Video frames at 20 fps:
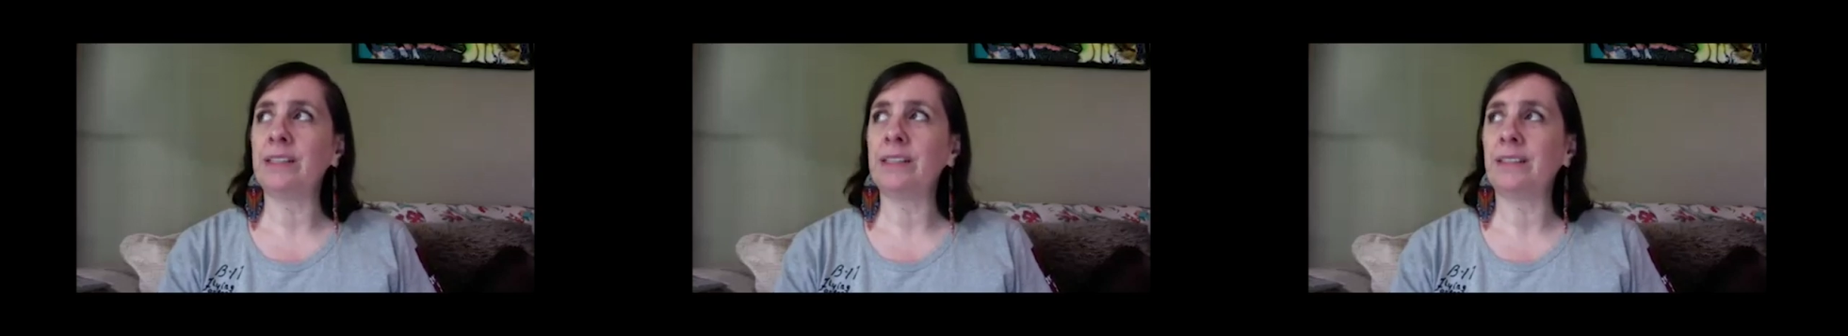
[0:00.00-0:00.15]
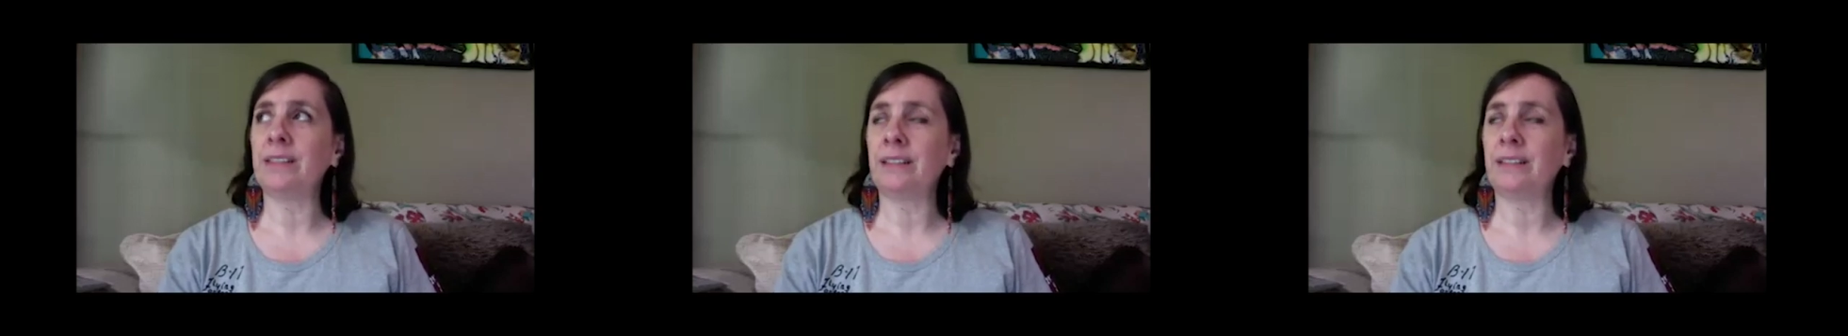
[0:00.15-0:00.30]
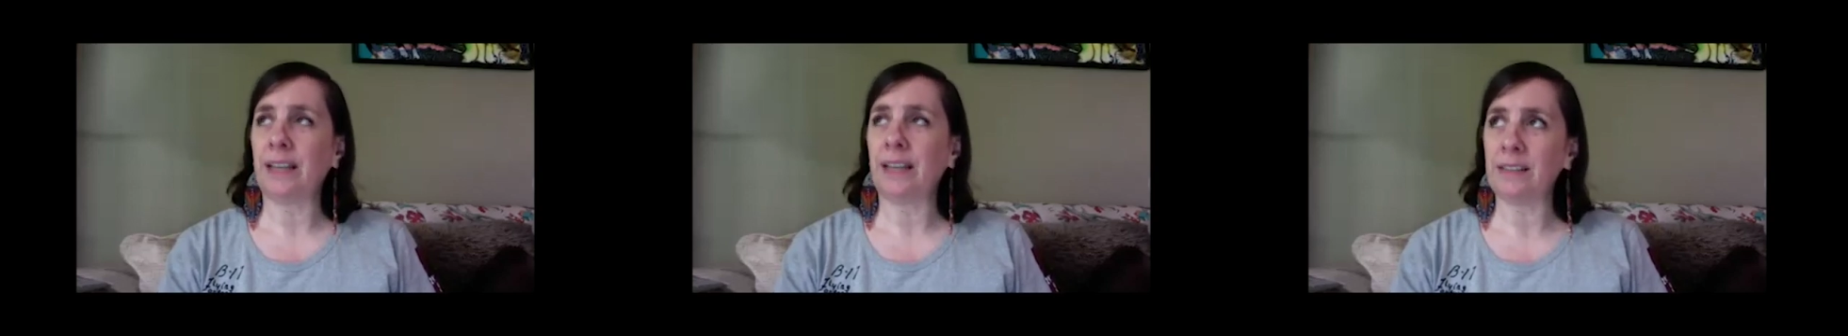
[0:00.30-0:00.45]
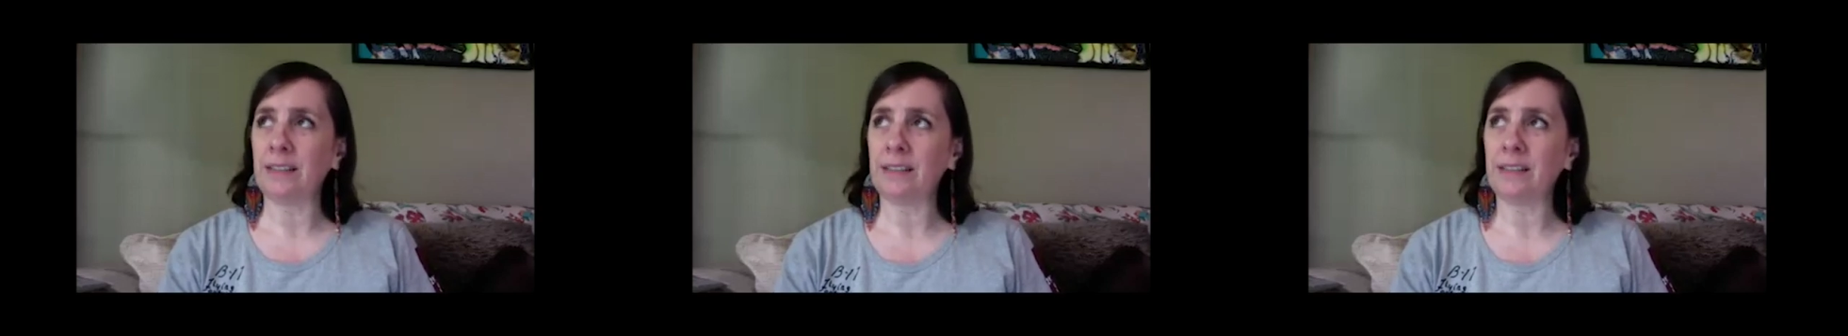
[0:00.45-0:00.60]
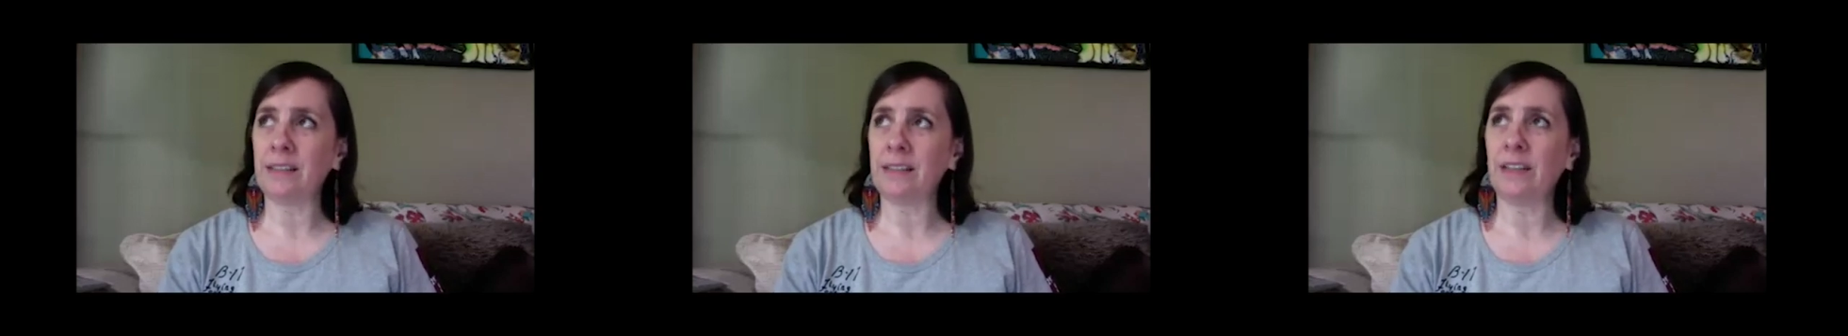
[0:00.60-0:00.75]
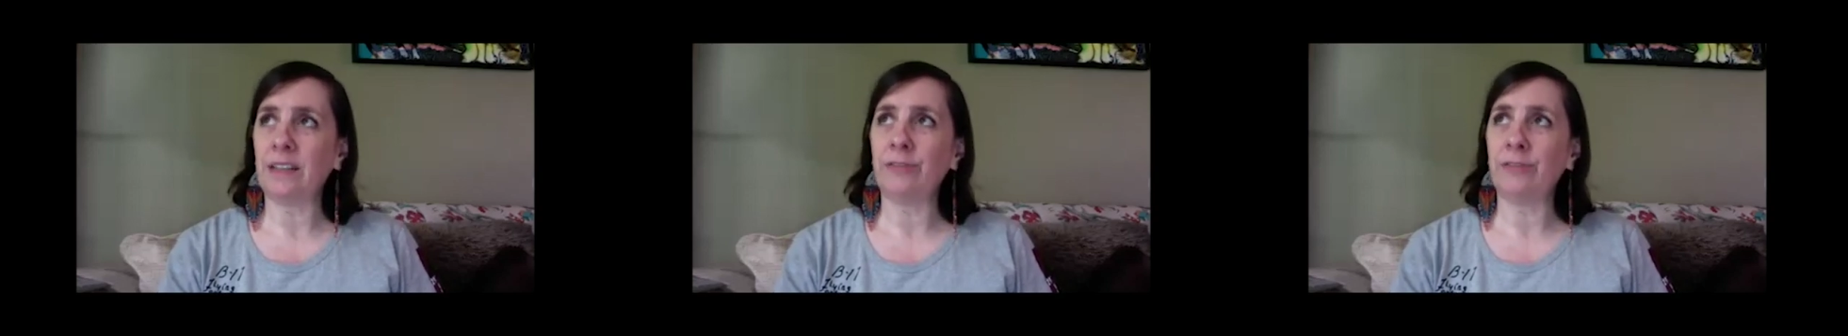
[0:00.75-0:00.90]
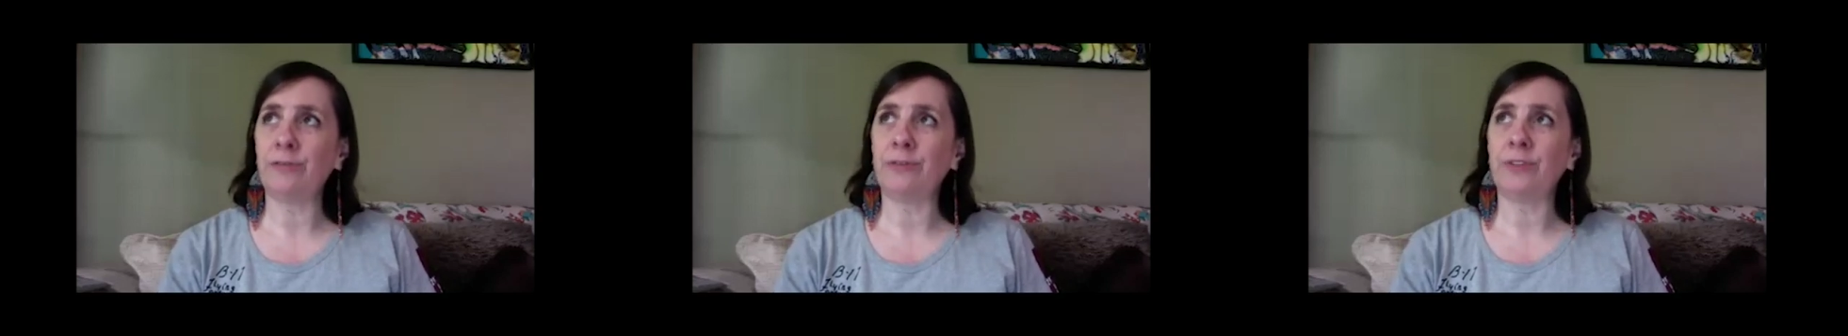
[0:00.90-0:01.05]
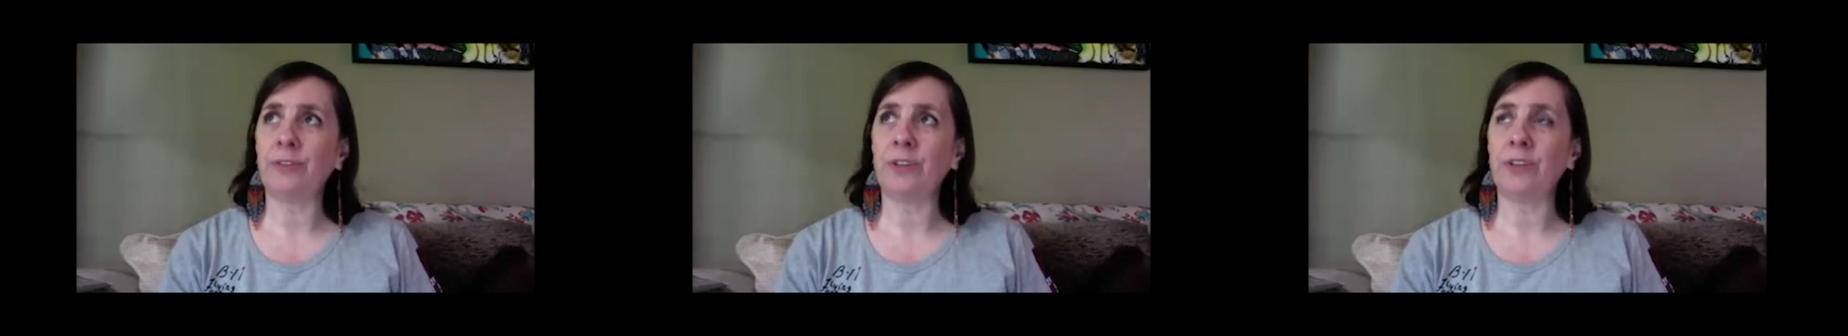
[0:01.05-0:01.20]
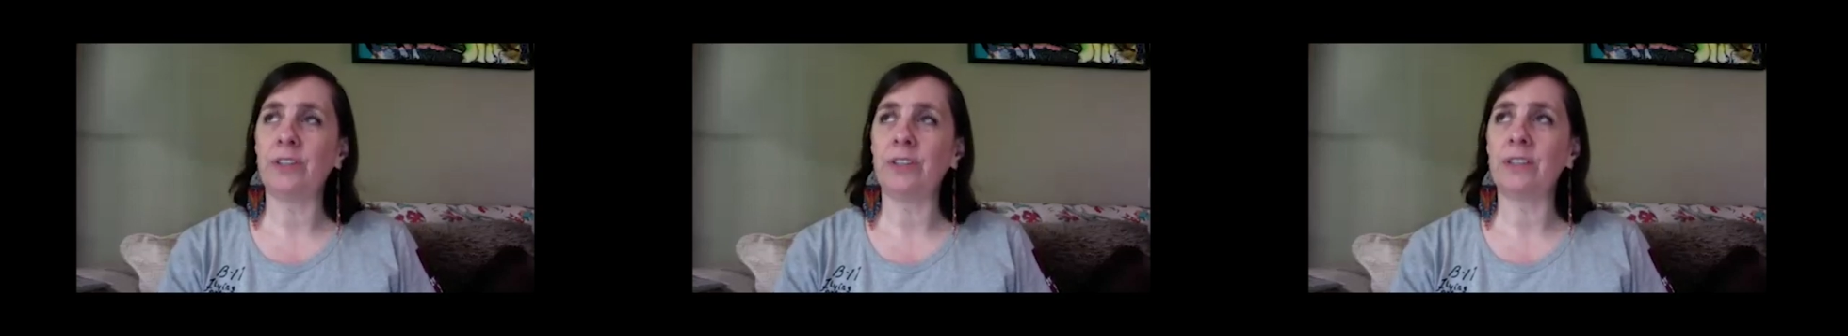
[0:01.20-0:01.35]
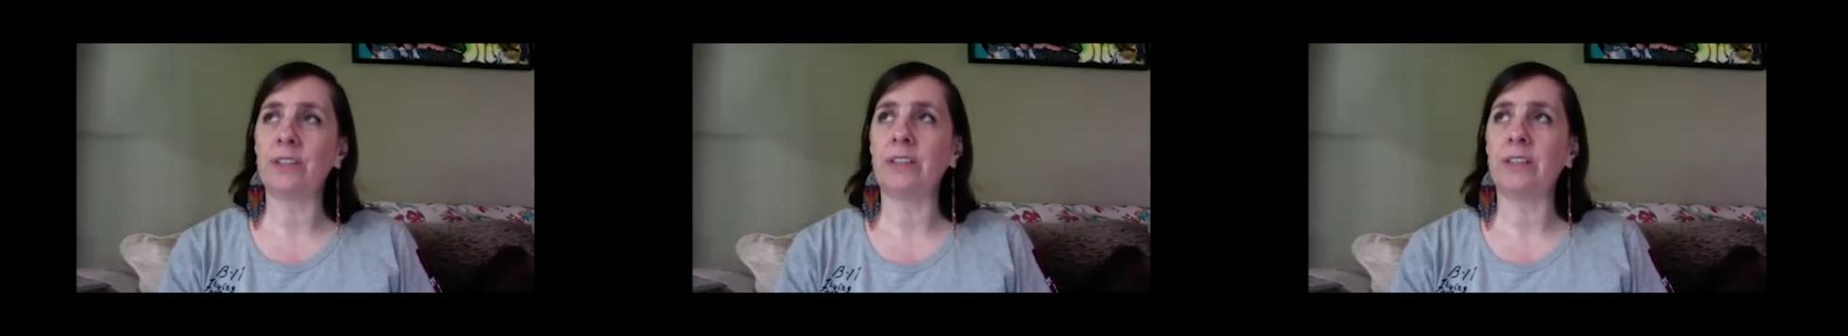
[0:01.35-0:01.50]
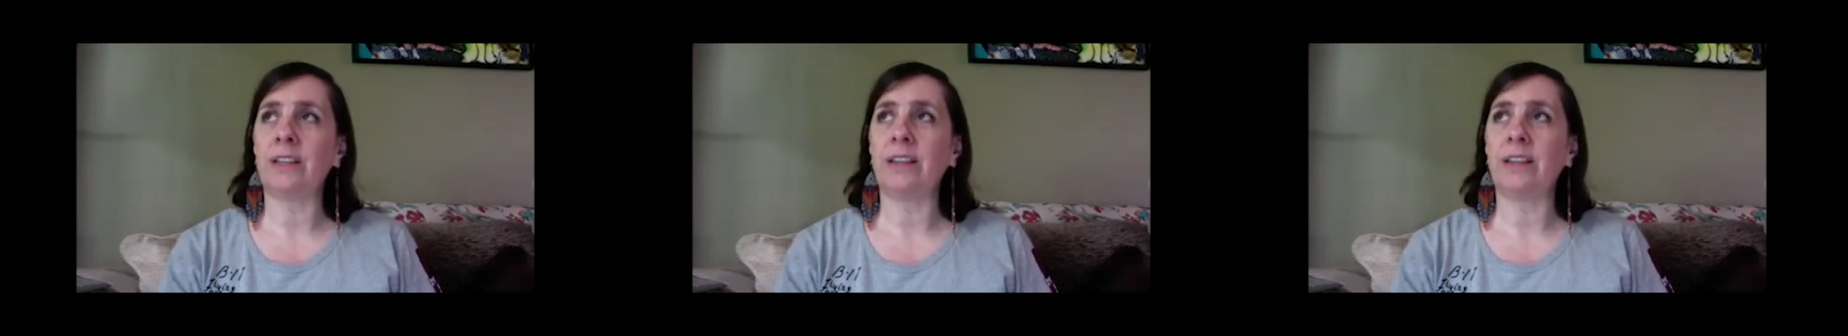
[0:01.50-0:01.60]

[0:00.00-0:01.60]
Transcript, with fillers: Celestine first,